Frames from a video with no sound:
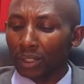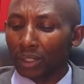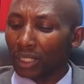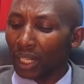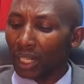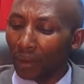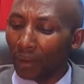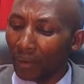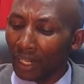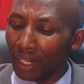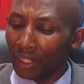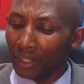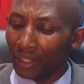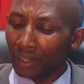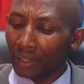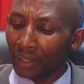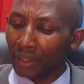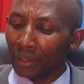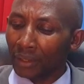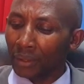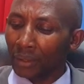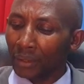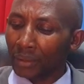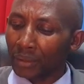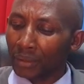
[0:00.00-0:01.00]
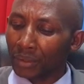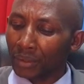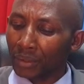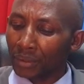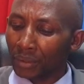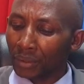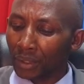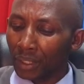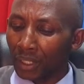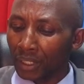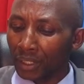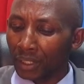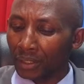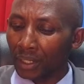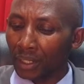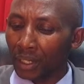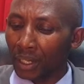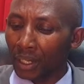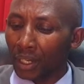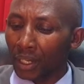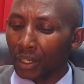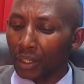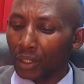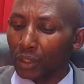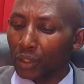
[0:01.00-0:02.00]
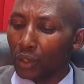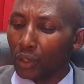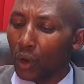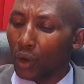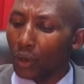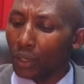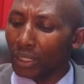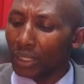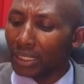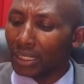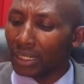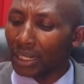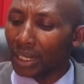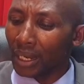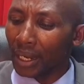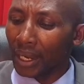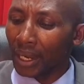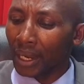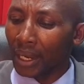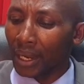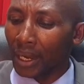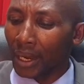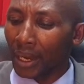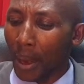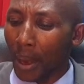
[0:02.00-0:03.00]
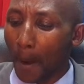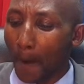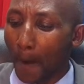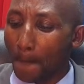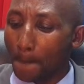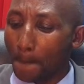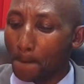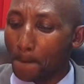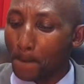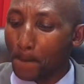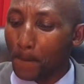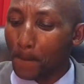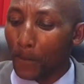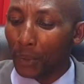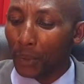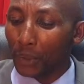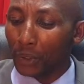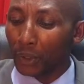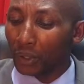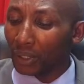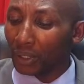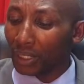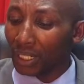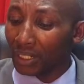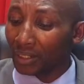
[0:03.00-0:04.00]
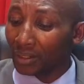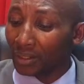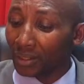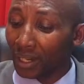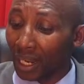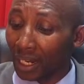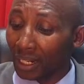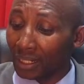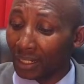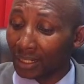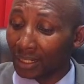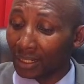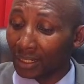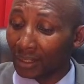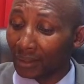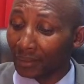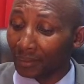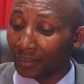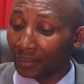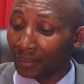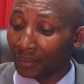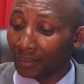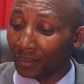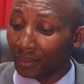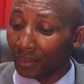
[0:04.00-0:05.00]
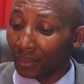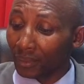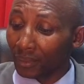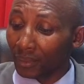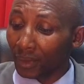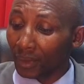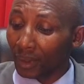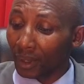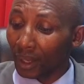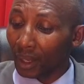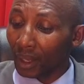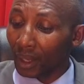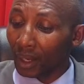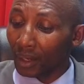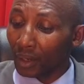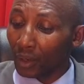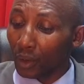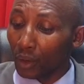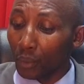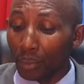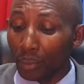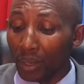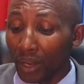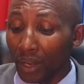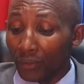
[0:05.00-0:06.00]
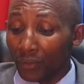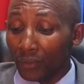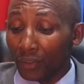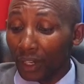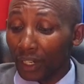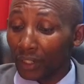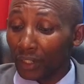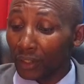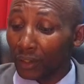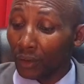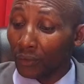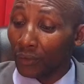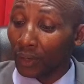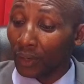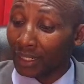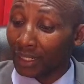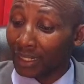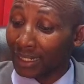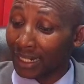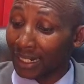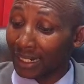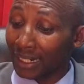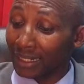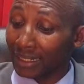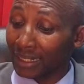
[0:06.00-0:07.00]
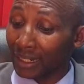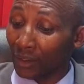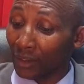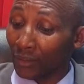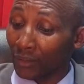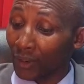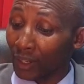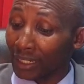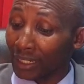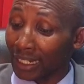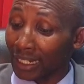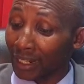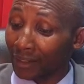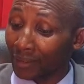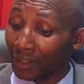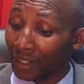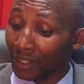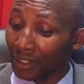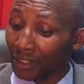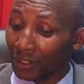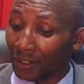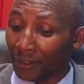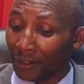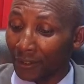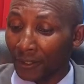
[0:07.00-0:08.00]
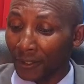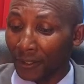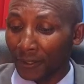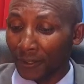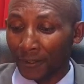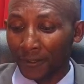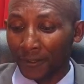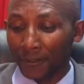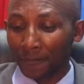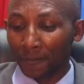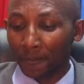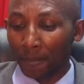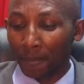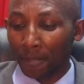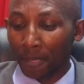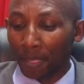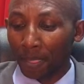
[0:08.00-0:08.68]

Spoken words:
challenge those things. Don't attract. Don't be afraid of challenging things.